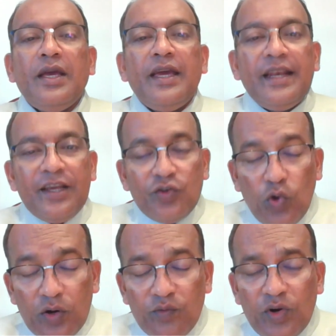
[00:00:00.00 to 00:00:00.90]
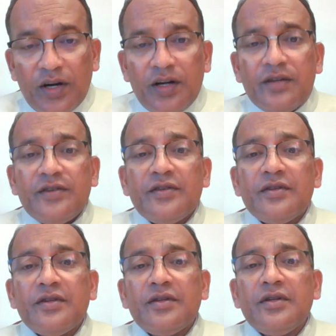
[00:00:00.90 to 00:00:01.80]
In his own
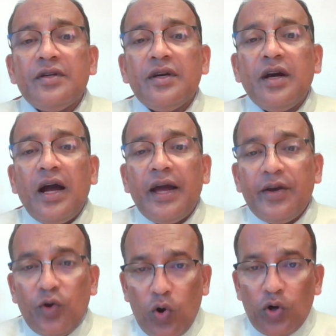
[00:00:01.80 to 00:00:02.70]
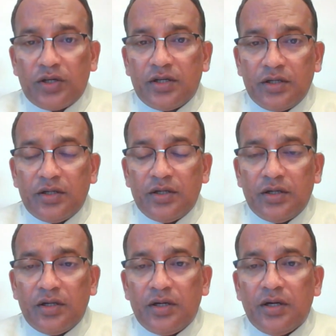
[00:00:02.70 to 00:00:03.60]
words, I quote
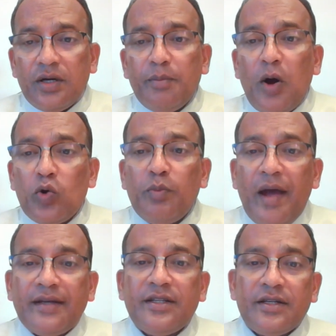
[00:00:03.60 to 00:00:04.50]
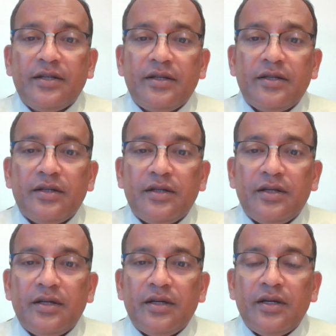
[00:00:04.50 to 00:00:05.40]
Mountbatten
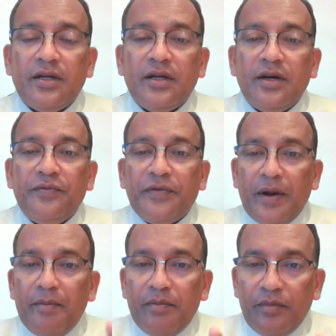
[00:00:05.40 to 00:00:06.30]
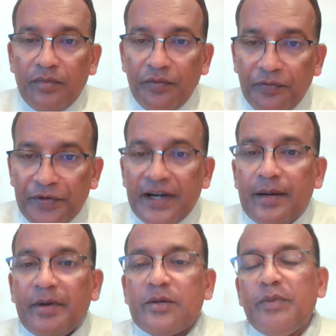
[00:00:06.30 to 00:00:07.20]
from
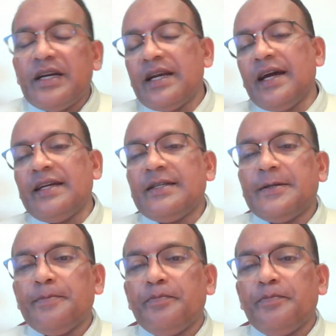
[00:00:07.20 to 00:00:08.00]
Freedom at Midnight.